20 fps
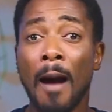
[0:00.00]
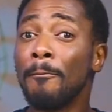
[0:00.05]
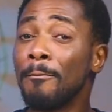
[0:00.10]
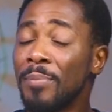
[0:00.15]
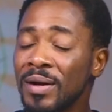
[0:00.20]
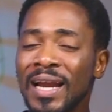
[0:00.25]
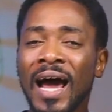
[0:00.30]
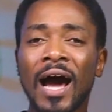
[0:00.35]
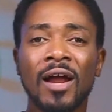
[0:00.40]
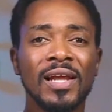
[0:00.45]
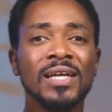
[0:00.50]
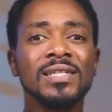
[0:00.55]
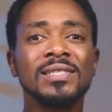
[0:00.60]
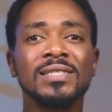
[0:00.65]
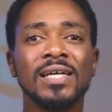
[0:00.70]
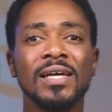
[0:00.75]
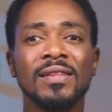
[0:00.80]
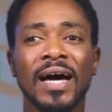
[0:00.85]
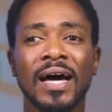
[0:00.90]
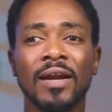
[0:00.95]
But now let's
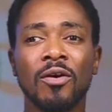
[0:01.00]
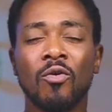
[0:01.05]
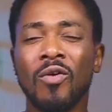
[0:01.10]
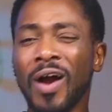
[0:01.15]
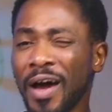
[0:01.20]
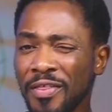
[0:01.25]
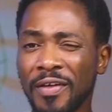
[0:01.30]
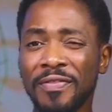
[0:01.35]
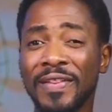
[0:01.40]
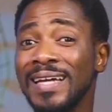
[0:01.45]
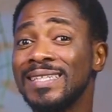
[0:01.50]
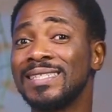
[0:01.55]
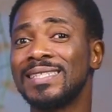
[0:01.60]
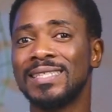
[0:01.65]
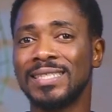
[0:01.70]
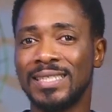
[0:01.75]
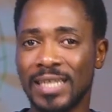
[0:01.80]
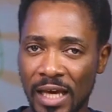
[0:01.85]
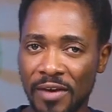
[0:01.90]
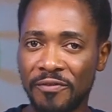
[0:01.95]
say that rather than
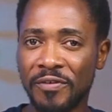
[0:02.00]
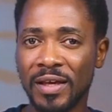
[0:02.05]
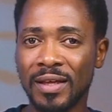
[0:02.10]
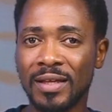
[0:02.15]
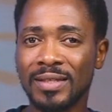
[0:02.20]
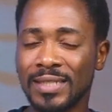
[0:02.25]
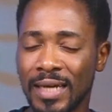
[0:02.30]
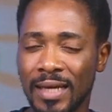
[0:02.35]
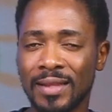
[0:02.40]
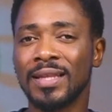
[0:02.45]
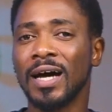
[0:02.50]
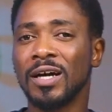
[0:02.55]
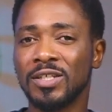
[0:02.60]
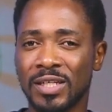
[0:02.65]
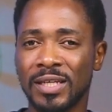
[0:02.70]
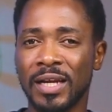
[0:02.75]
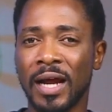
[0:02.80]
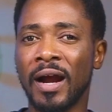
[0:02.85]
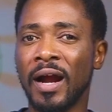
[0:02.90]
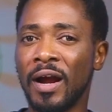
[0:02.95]
saving
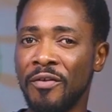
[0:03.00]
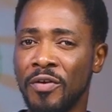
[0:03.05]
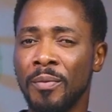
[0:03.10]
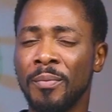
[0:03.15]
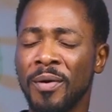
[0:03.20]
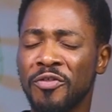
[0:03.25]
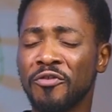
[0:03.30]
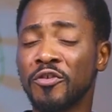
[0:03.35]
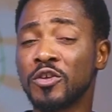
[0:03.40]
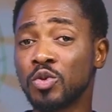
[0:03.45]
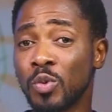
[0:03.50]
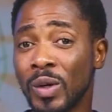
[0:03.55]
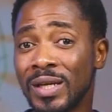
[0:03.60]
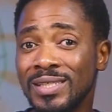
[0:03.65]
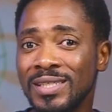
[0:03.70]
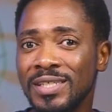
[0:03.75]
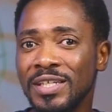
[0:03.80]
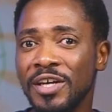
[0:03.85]
10,000 naira every month for 20